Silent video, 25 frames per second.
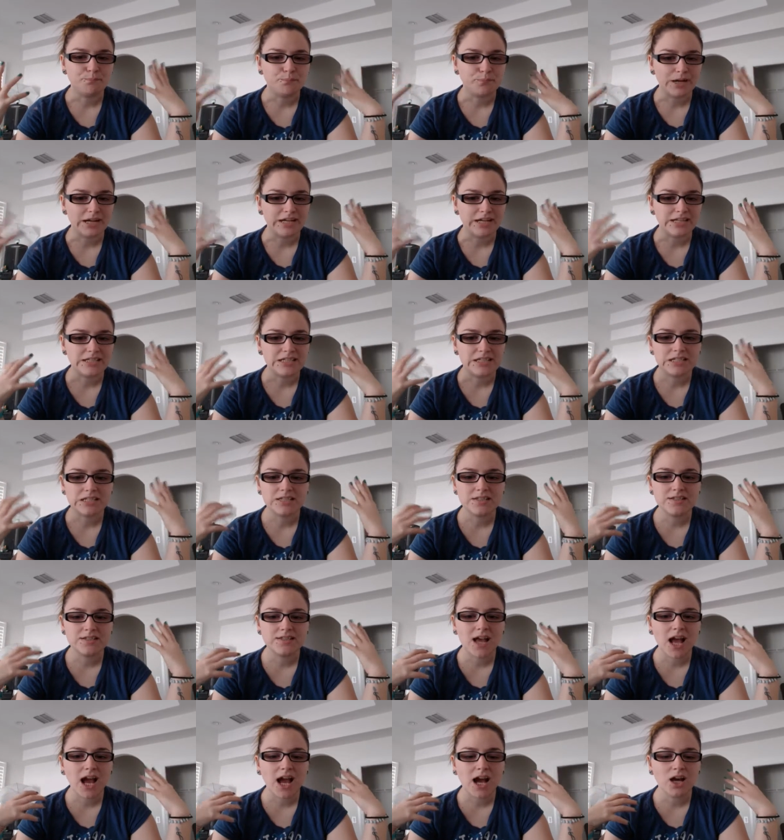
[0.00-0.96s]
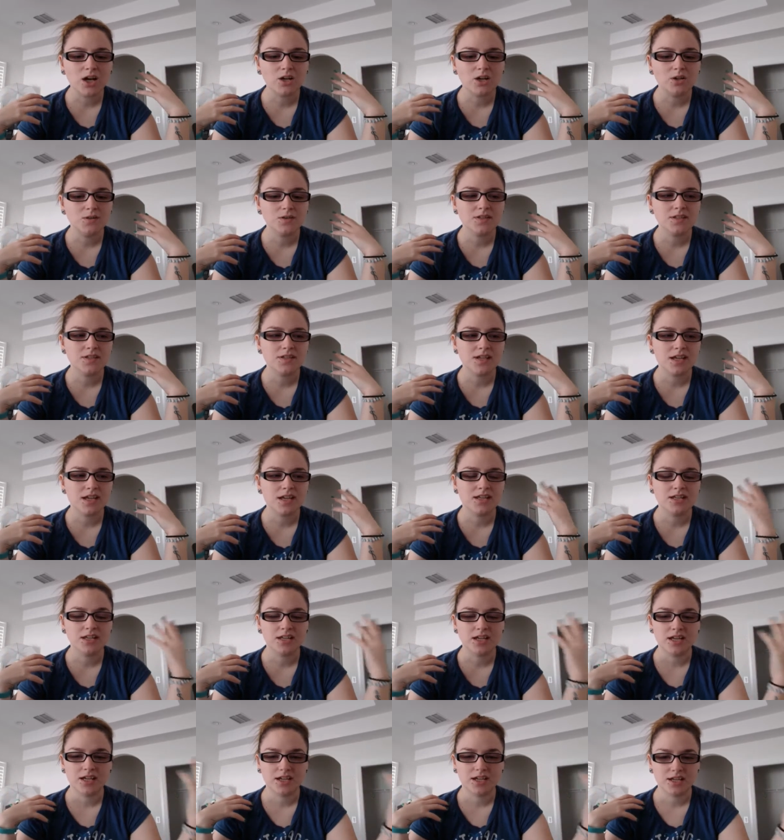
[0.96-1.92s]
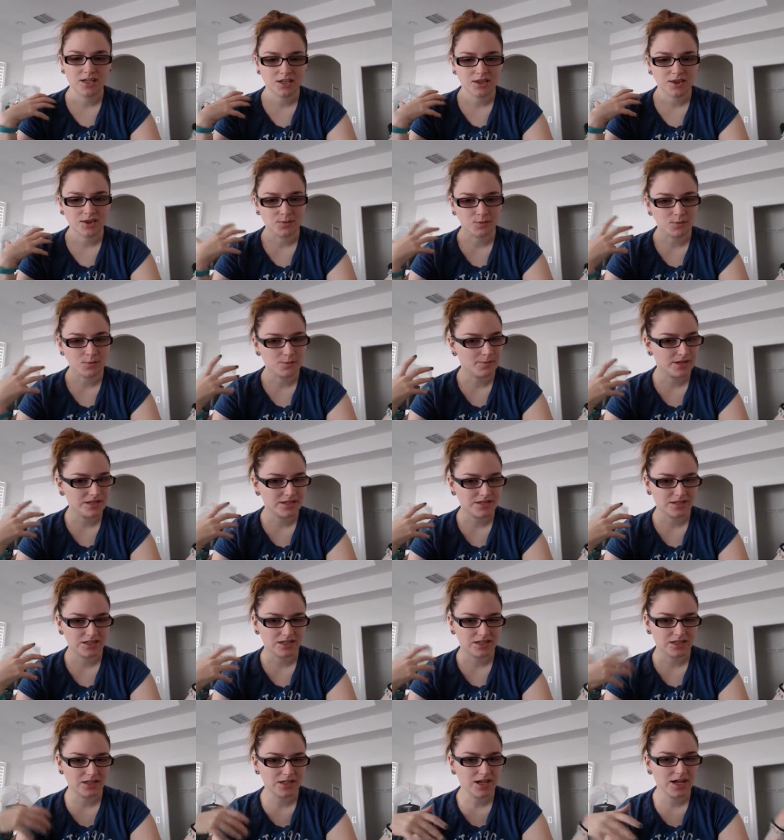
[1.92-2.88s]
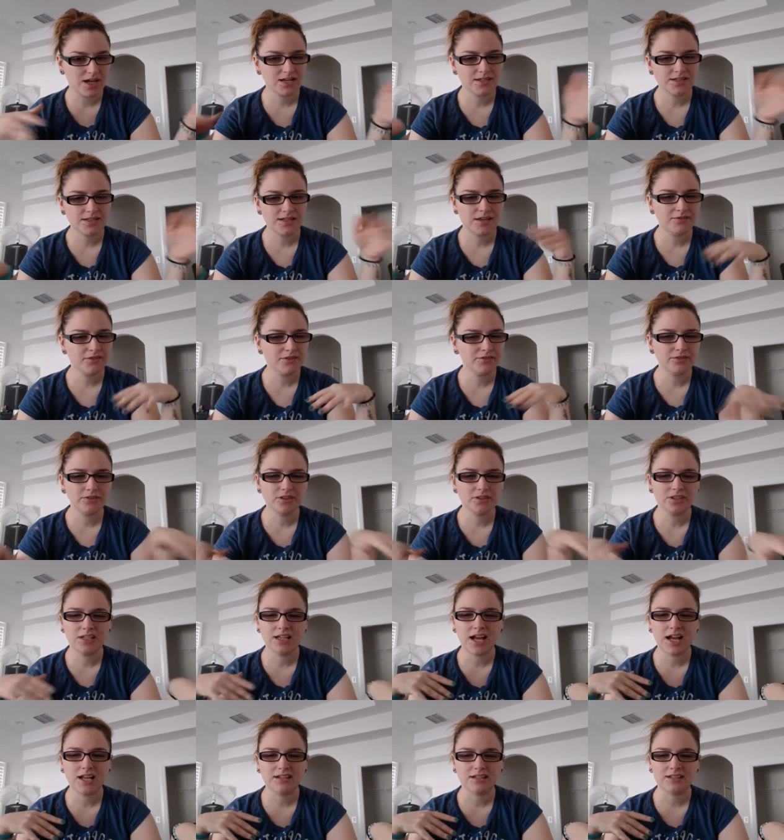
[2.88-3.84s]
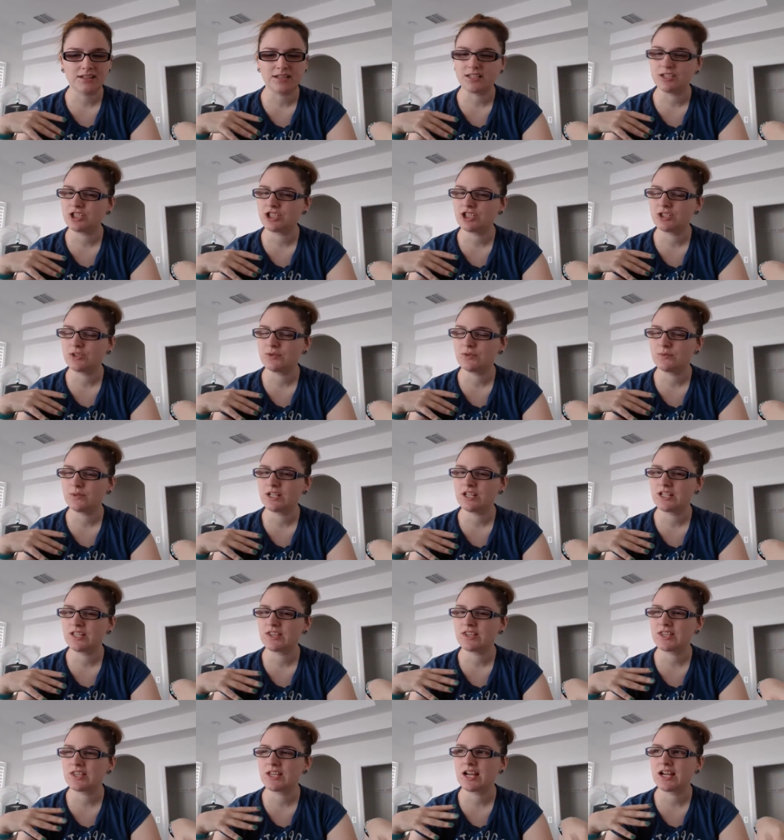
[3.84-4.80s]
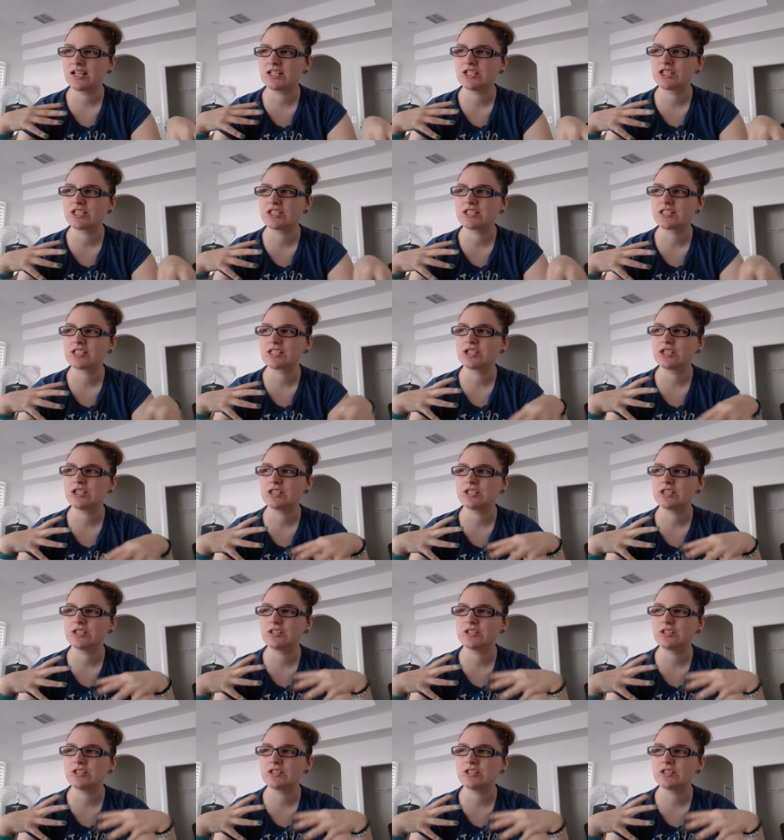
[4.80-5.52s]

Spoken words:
Brandon's house and the roommates that he has, I've never really had an issue with. I just